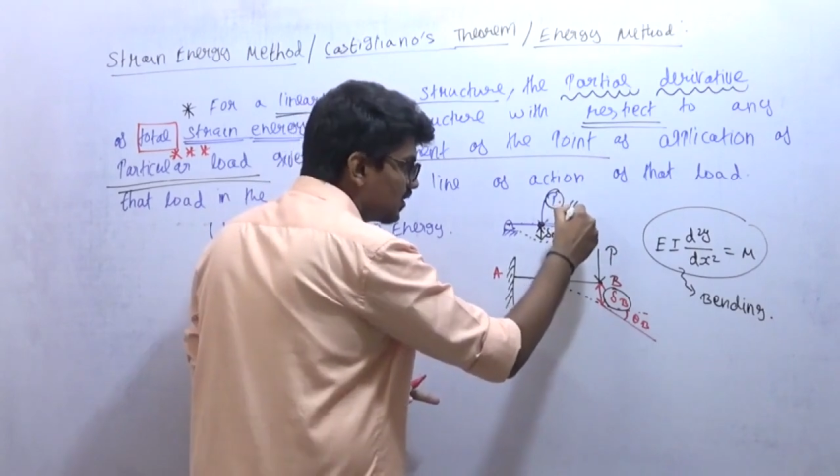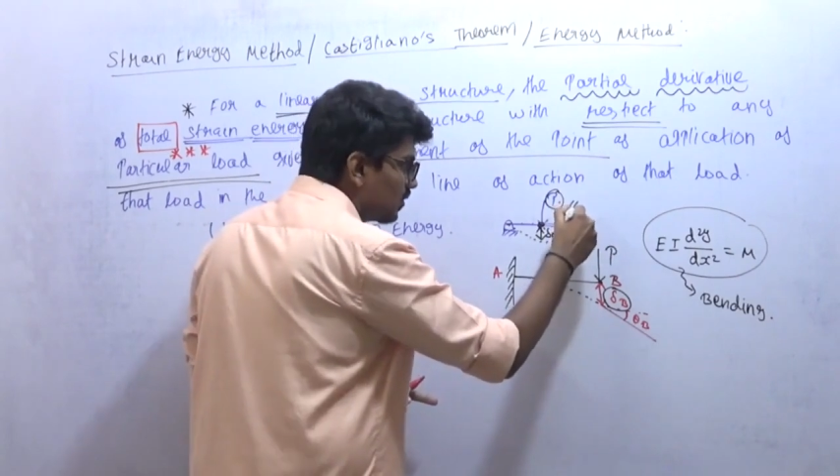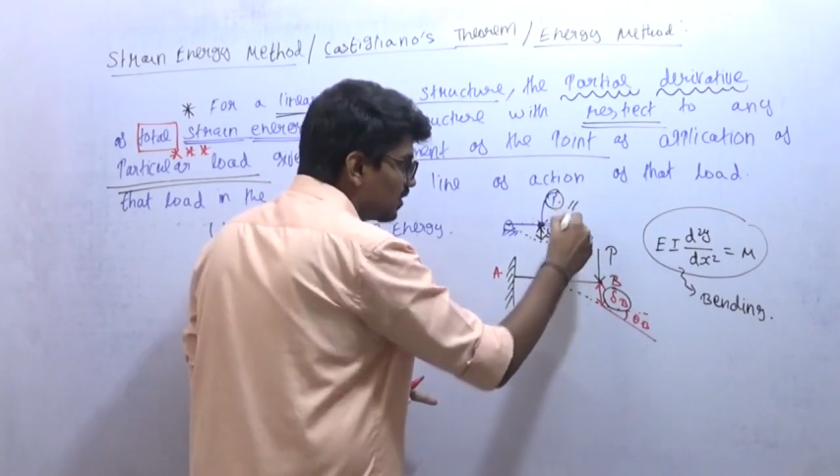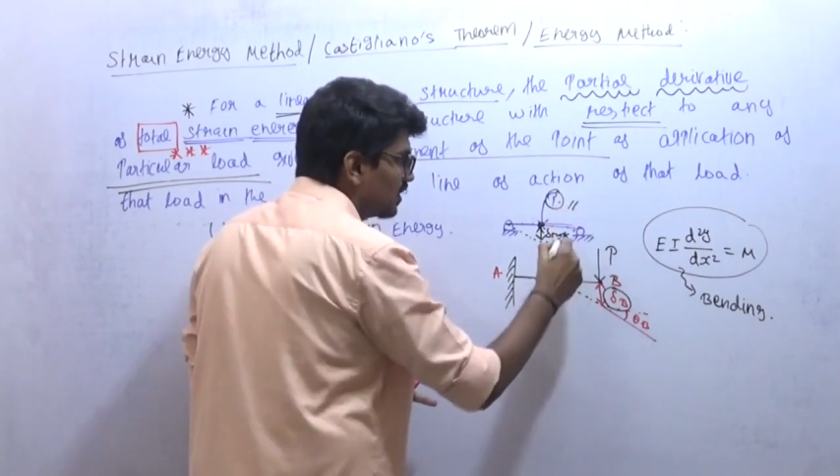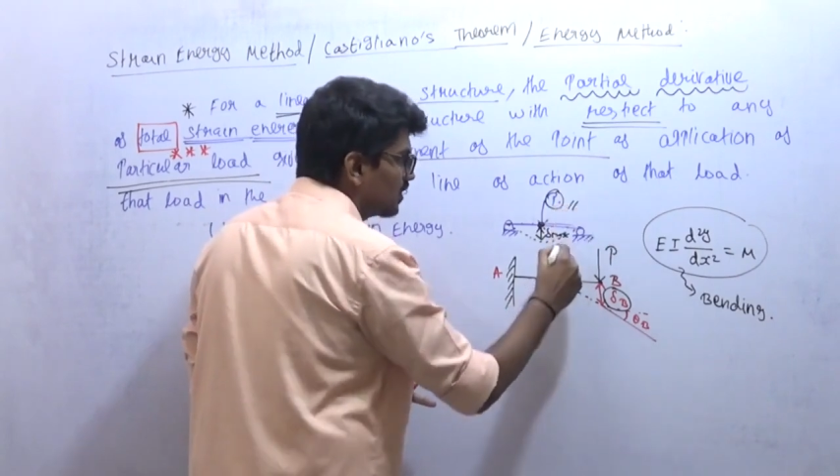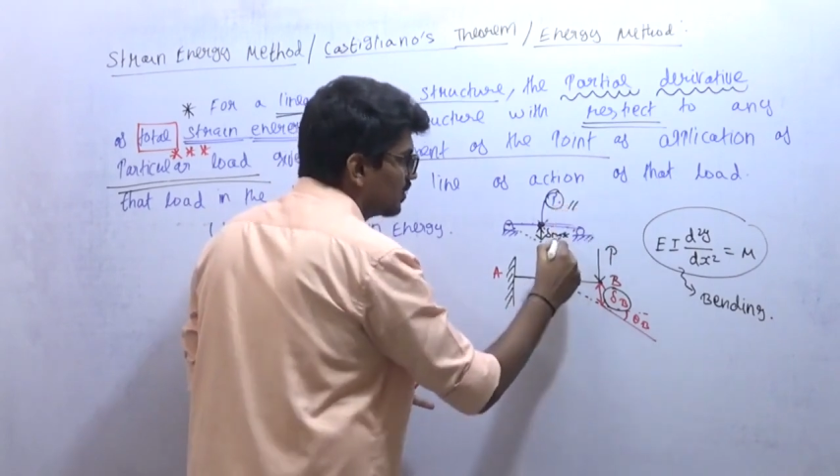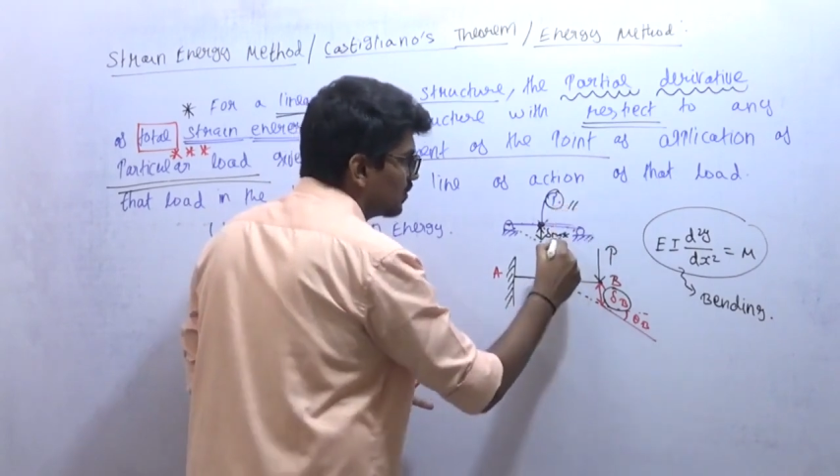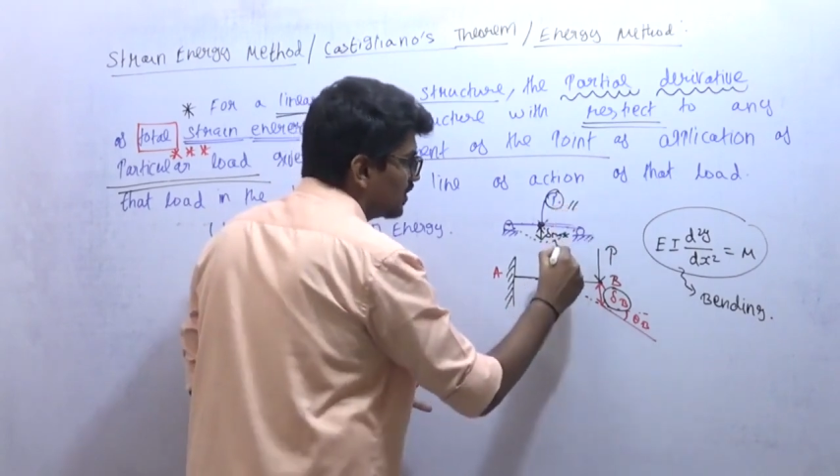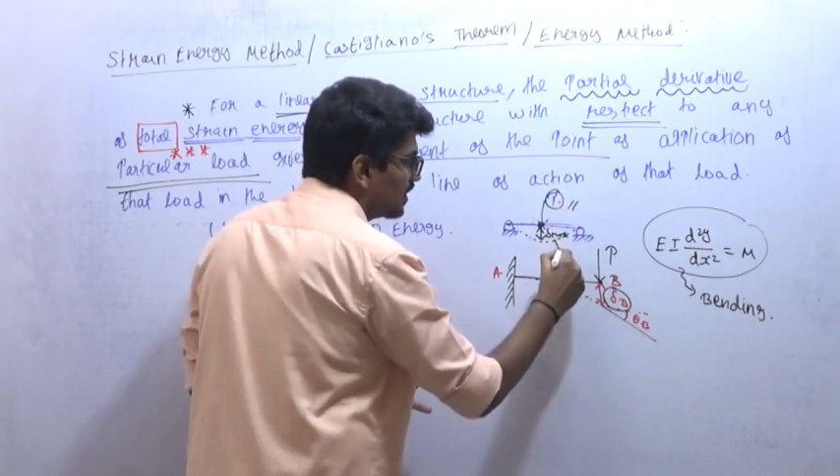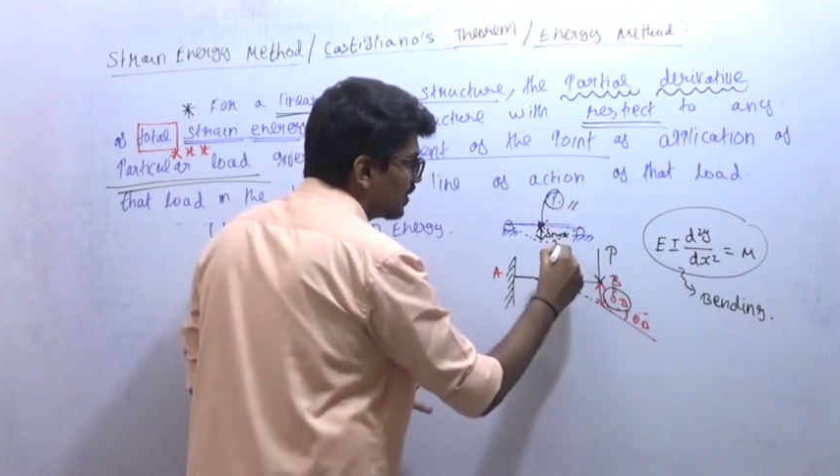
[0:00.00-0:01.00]
load
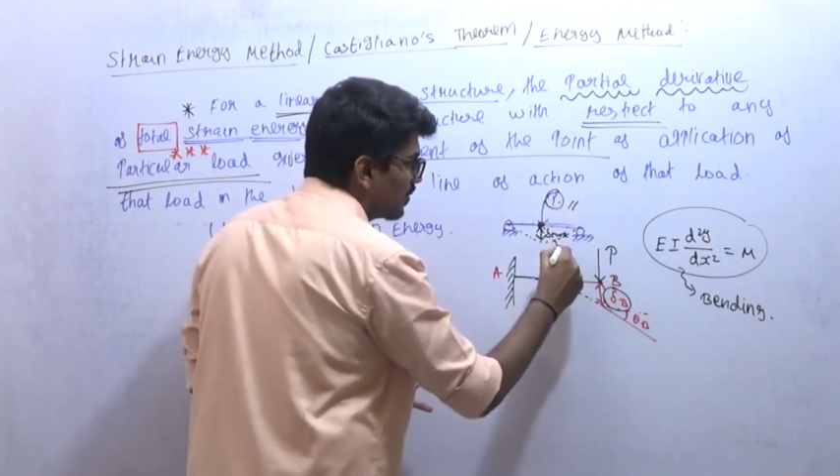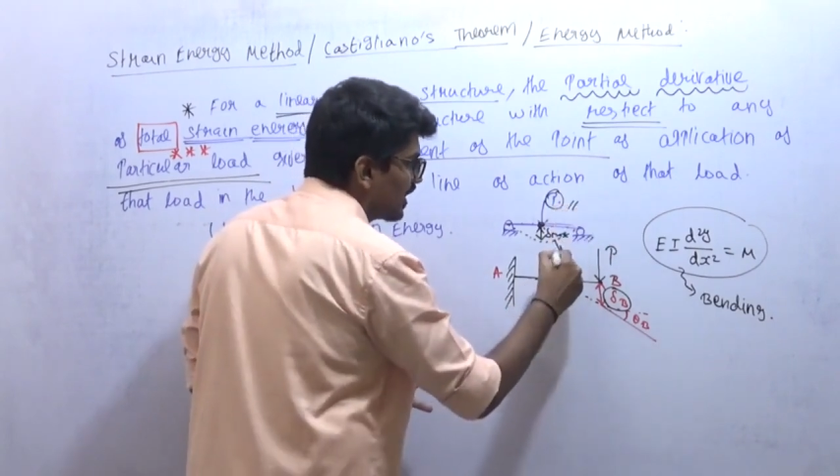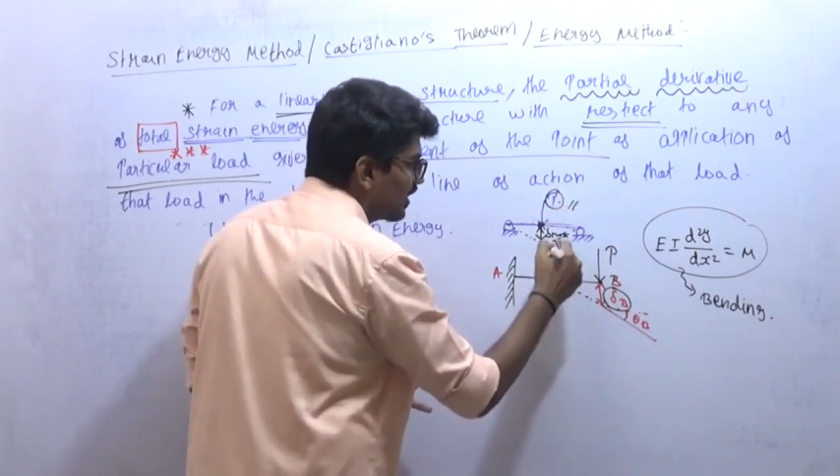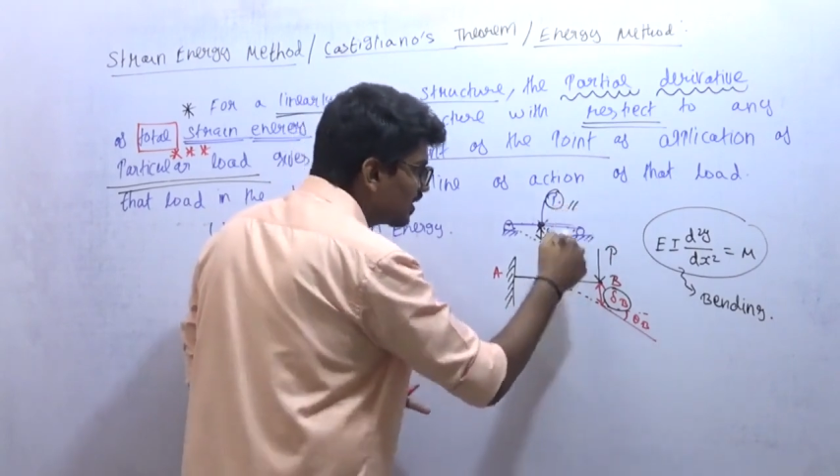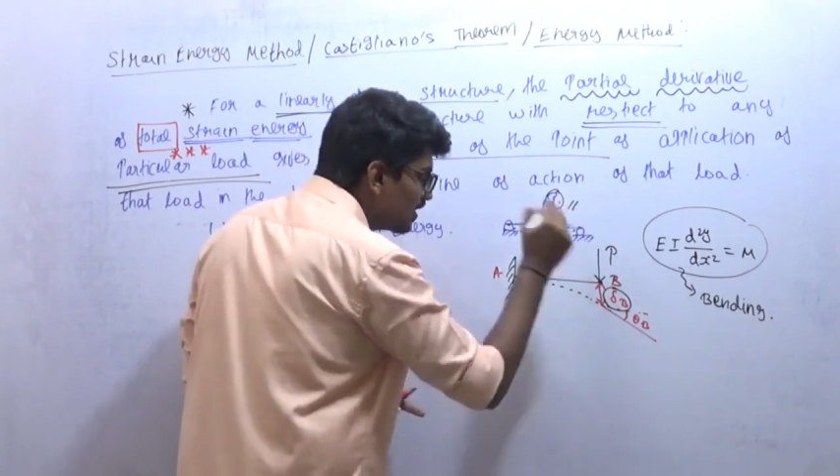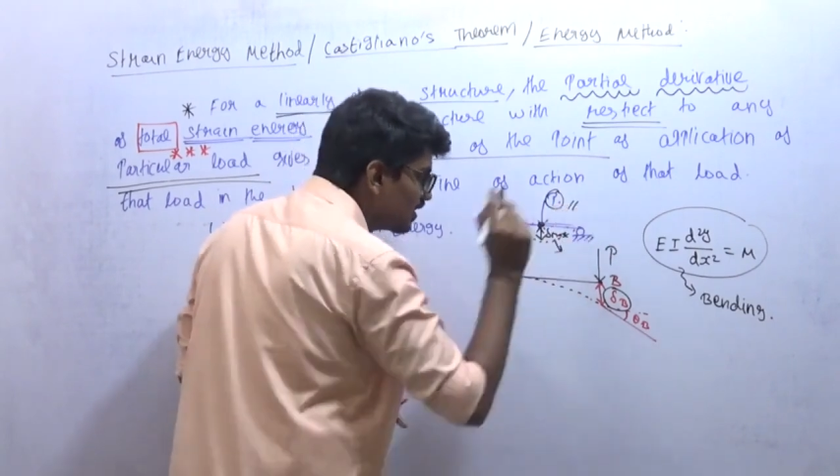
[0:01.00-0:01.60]
to determine